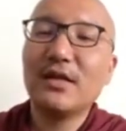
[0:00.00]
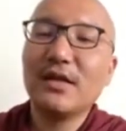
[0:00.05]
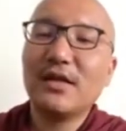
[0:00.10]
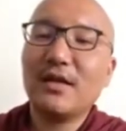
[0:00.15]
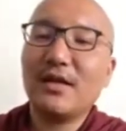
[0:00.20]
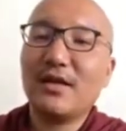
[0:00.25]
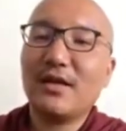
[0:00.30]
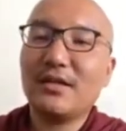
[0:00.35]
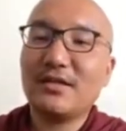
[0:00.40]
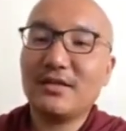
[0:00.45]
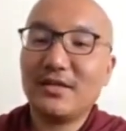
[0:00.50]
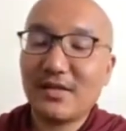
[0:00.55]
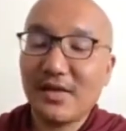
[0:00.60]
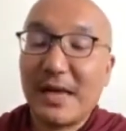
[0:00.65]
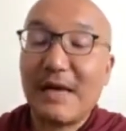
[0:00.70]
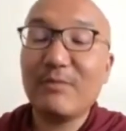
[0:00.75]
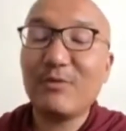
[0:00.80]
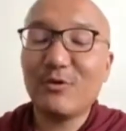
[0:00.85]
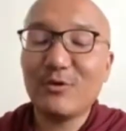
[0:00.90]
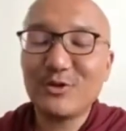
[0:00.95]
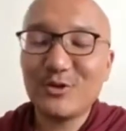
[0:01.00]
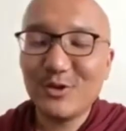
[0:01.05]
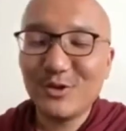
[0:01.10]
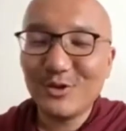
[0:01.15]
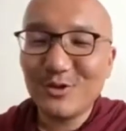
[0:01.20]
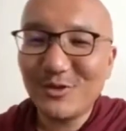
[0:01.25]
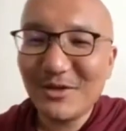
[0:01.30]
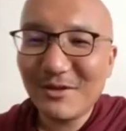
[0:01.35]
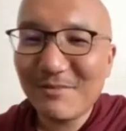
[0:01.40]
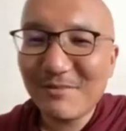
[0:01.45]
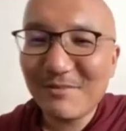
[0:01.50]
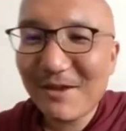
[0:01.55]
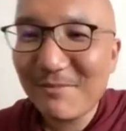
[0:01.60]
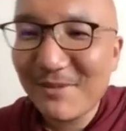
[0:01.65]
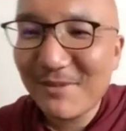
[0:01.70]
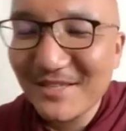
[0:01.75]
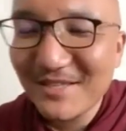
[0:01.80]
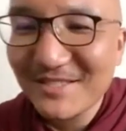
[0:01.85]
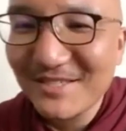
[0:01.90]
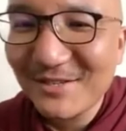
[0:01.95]
and I'm also doing my
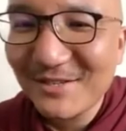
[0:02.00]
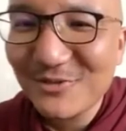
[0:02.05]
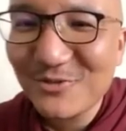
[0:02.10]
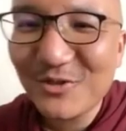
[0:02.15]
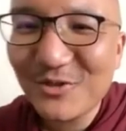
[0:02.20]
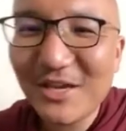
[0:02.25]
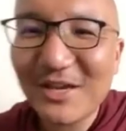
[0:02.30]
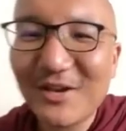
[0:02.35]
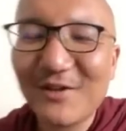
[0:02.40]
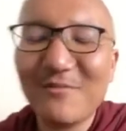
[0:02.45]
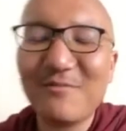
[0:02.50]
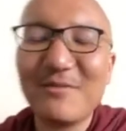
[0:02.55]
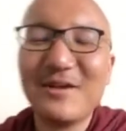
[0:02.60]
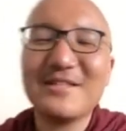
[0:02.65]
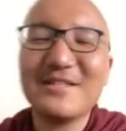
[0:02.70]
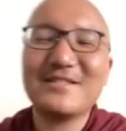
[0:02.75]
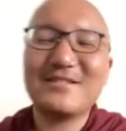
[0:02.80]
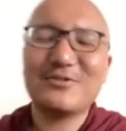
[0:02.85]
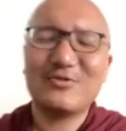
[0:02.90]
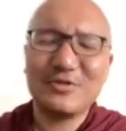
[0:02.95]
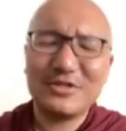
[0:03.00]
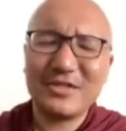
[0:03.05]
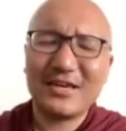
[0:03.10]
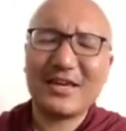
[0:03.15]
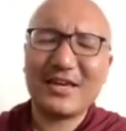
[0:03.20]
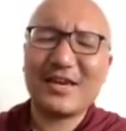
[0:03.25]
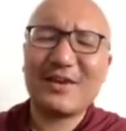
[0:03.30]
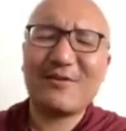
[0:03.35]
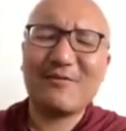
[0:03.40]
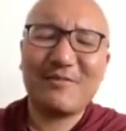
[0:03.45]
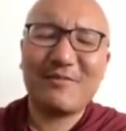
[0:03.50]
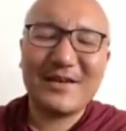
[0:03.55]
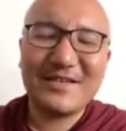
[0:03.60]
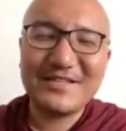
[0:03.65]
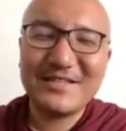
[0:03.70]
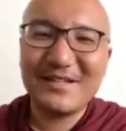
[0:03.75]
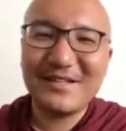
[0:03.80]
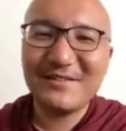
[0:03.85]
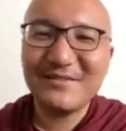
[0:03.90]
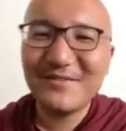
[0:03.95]
best to care of my to take care of
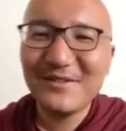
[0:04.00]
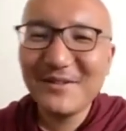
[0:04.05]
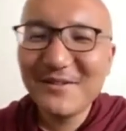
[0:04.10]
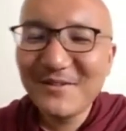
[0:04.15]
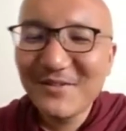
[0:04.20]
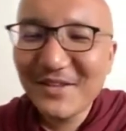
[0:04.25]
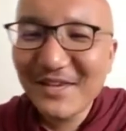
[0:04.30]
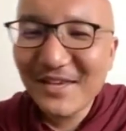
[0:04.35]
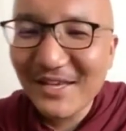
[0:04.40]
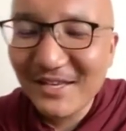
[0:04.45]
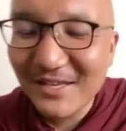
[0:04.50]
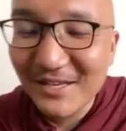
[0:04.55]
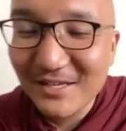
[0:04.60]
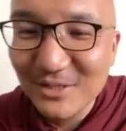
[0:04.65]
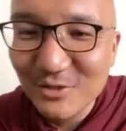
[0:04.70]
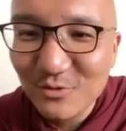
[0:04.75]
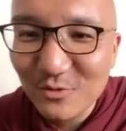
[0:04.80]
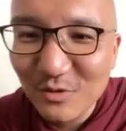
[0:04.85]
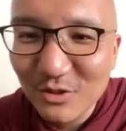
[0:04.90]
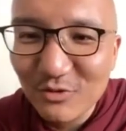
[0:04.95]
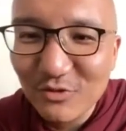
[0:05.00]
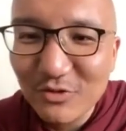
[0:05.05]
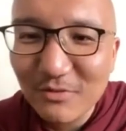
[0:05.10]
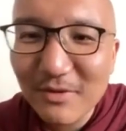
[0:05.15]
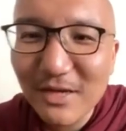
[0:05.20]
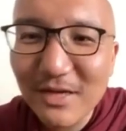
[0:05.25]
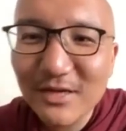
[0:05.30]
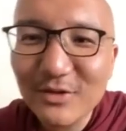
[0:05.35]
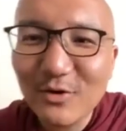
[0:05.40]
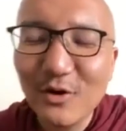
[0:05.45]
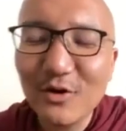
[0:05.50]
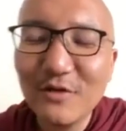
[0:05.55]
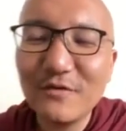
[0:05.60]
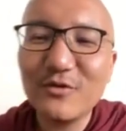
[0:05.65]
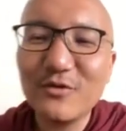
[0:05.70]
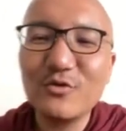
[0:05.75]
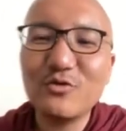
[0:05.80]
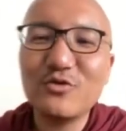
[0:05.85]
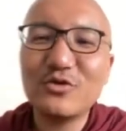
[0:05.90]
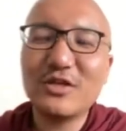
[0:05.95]
myself. And I just want to remind all of
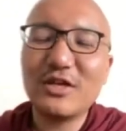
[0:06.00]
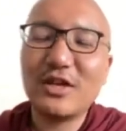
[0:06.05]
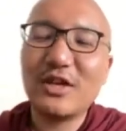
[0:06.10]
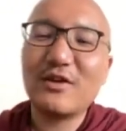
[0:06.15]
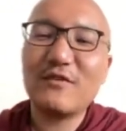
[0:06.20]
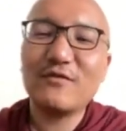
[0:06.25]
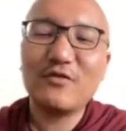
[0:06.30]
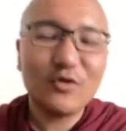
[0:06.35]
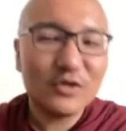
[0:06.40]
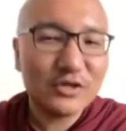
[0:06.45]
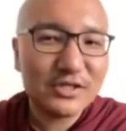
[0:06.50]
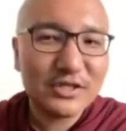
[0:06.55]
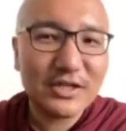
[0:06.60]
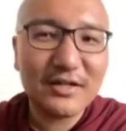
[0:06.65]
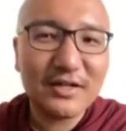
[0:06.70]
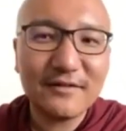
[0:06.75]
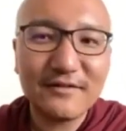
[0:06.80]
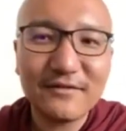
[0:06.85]
you to take care of yourself,